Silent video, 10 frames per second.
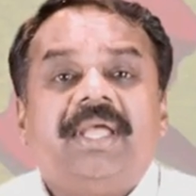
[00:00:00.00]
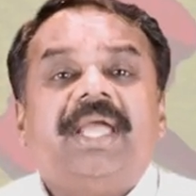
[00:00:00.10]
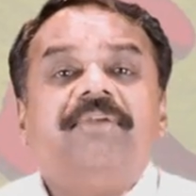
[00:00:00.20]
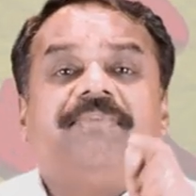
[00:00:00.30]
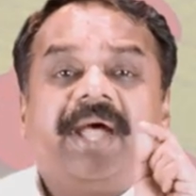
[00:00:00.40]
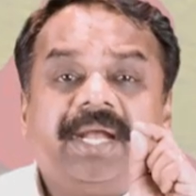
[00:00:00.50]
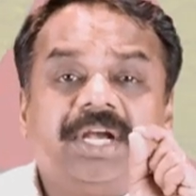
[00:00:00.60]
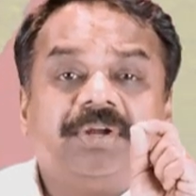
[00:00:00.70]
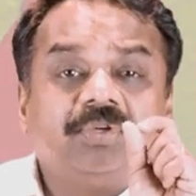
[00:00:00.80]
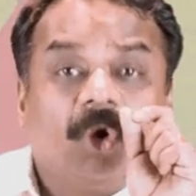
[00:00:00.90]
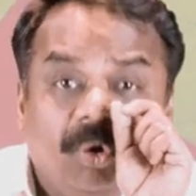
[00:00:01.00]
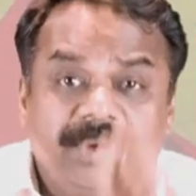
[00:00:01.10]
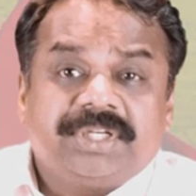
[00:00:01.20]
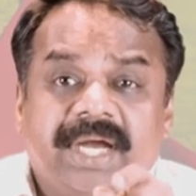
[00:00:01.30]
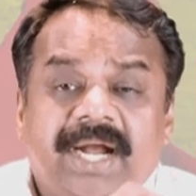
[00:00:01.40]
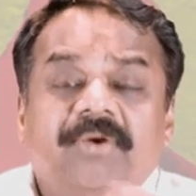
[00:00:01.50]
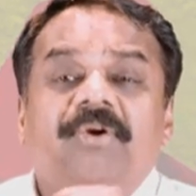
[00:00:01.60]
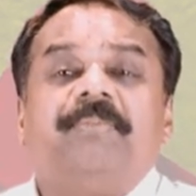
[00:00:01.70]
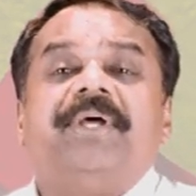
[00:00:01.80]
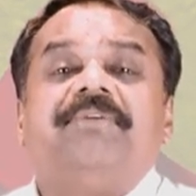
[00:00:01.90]
In fact, it was
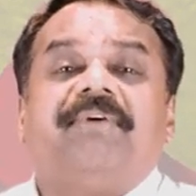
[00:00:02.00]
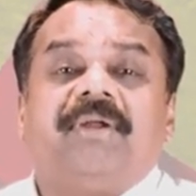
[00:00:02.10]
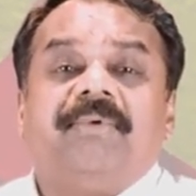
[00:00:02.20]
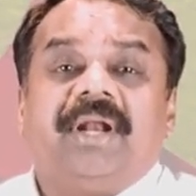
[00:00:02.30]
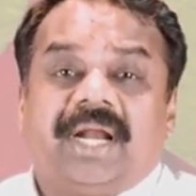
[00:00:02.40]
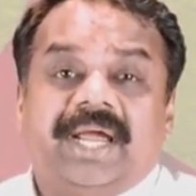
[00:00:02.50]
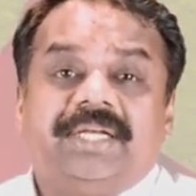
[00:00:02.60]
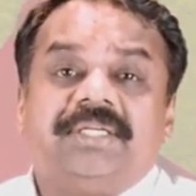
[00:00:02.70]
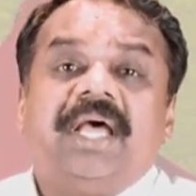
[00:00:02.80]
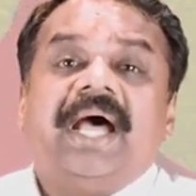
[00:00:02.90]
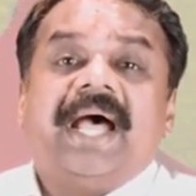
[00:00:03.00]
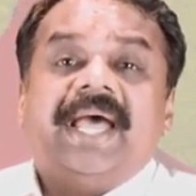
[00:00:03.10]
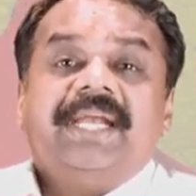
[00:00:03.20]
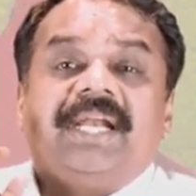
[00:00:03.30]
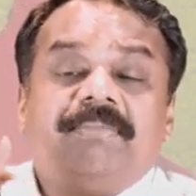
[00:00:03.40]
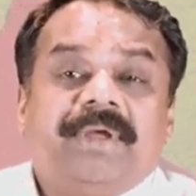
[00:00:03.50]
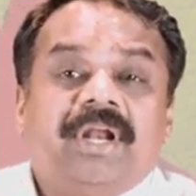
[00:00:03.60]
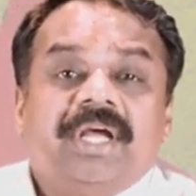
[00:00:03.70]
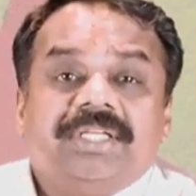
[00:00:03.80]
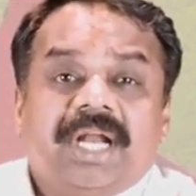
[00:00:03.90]
overshadowed by the fundamental rights and it remained.
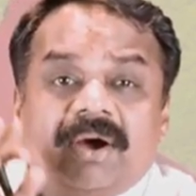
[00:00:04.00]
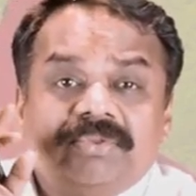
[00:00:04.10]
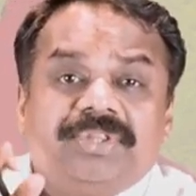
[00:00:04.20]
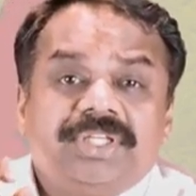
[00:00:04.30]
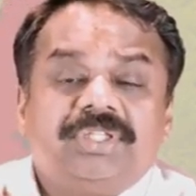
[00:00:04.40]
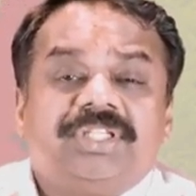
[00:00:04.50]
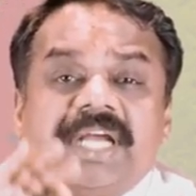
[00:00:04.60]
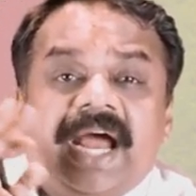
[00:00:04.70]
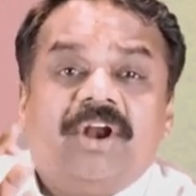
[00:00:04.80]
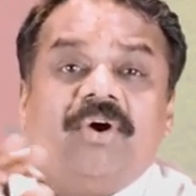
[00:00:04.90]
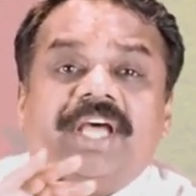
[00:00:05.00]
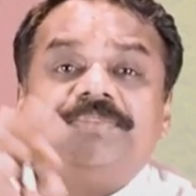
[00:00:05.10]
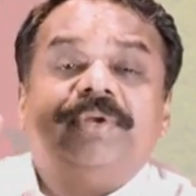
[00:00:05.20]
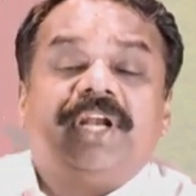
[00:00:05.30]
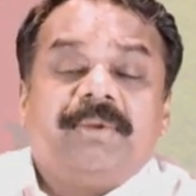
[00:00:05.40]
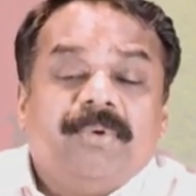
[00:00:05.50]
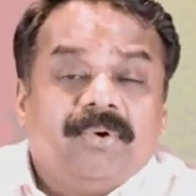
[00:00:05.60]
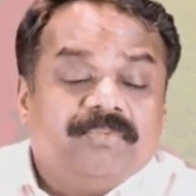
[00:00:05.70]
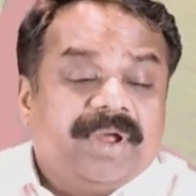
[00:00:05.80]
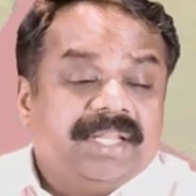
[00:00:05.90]
Now this shadow has been
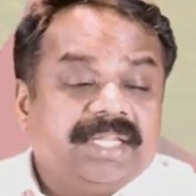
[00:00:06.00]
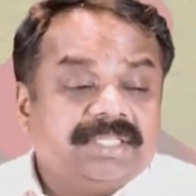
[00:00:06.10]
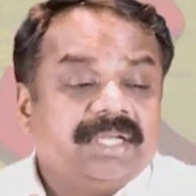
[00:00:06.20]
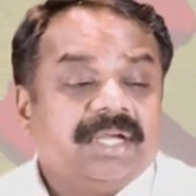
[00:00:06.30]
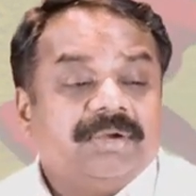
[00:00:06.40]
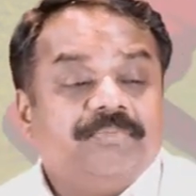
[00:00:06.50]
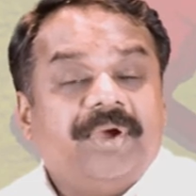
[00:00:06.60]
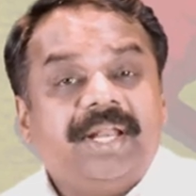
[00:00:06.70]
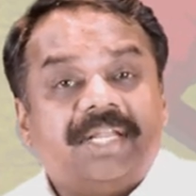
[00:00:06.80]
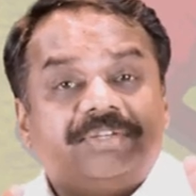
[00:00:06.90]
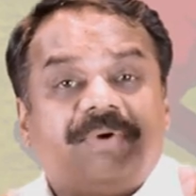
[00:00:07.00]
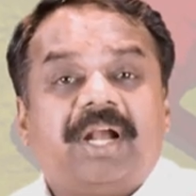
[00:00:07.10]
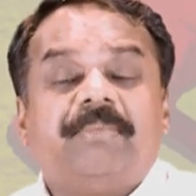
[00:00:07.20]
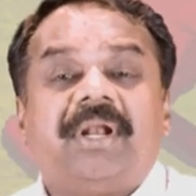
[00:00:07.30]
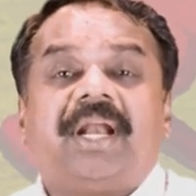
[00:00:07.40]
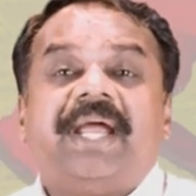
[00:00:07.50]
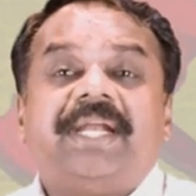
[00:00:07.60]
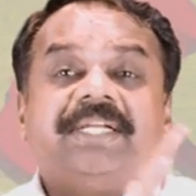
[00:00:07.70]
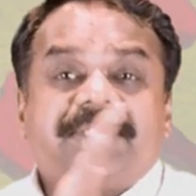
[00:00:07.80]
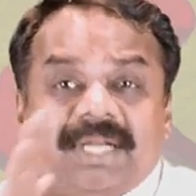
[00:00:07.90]
removed. When this fundamental right
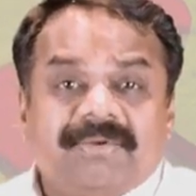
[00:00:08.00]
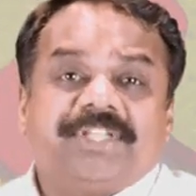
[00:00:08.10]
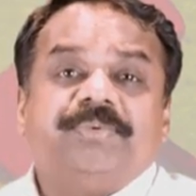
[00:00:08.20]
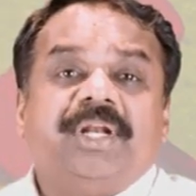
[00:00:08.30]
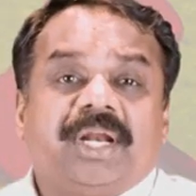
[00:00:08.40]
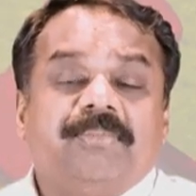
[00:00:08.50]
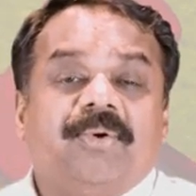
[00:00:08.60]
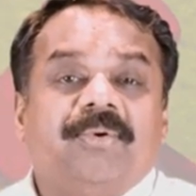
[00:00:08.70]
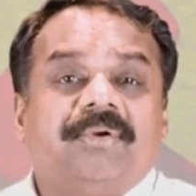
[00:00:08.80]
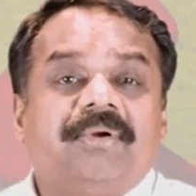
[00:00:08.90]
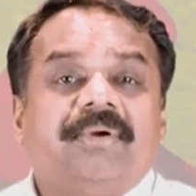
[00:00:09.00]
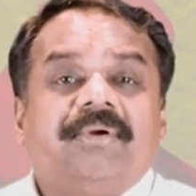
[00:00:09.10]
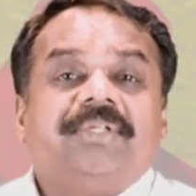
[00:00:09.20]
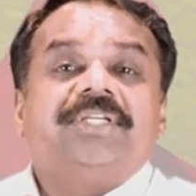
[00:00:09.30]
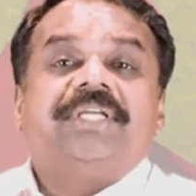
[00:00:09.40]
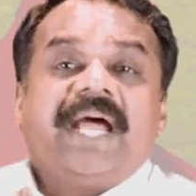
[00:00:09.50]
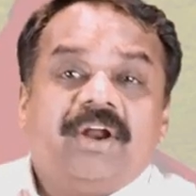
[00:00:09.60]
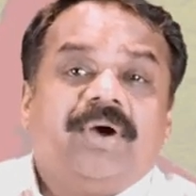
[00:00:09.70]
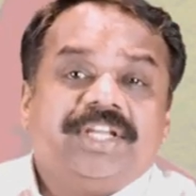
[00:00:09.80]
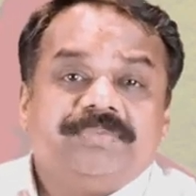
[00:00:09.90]
itself has been removed, the
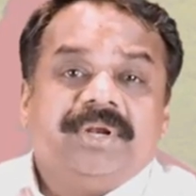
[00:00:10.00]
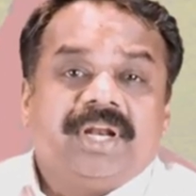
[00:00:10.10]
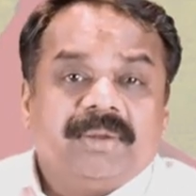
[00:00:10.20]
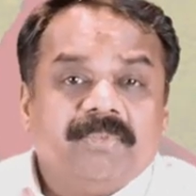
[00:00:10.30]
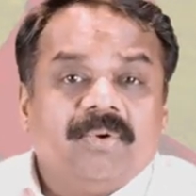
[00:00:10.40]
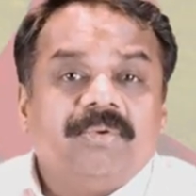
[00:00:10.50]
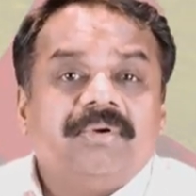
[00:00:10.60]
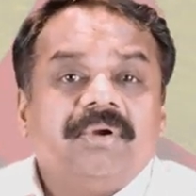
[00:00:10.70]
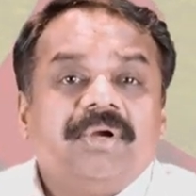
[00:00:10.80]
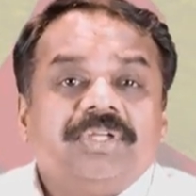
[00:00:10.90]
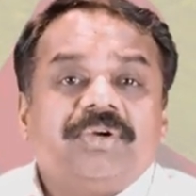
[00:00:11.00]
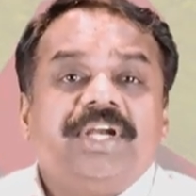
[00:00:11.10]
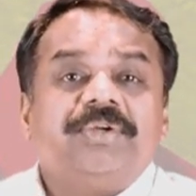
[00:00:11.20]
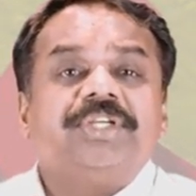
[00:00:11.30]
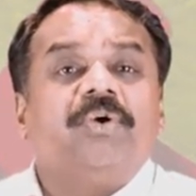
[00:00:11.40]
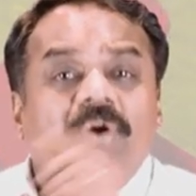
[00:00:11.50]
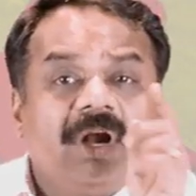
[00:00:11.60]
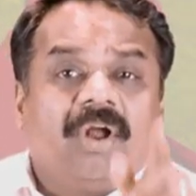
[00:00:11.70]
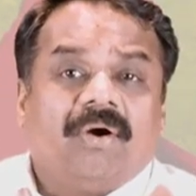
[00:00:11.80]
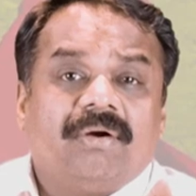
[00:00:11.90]
shadow has been removed. So it was a good
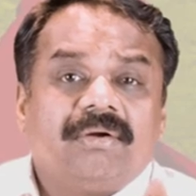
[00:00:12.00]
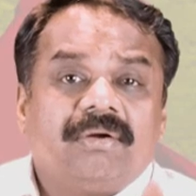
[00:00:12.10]
law.